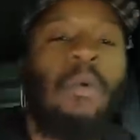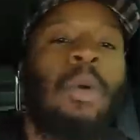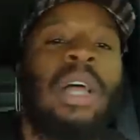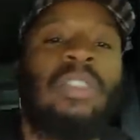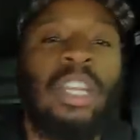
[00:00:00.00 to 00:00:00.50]

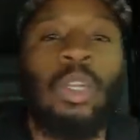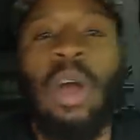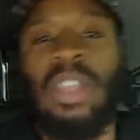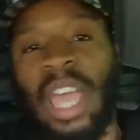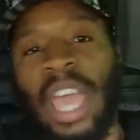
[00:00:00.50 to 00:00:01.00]
We went out there and do
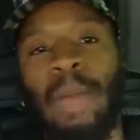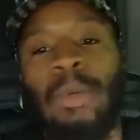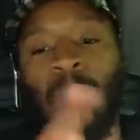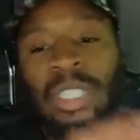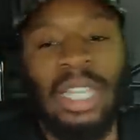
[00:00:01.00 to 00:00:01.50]
our thing, and
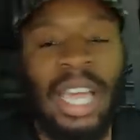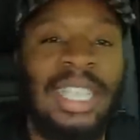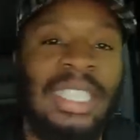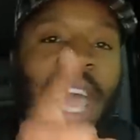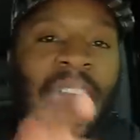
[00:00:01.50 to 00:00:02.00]
we switching
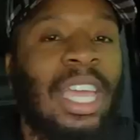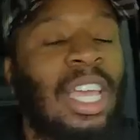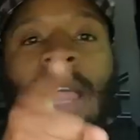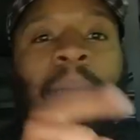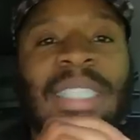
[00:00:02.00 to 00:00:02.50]
lanes. Hey,
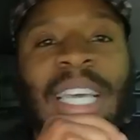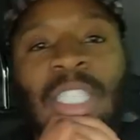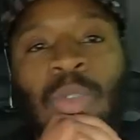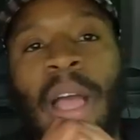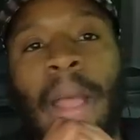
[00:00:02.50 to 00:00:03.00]
let me say
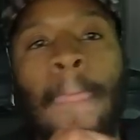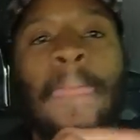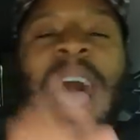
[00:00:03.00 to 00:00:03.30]
this right.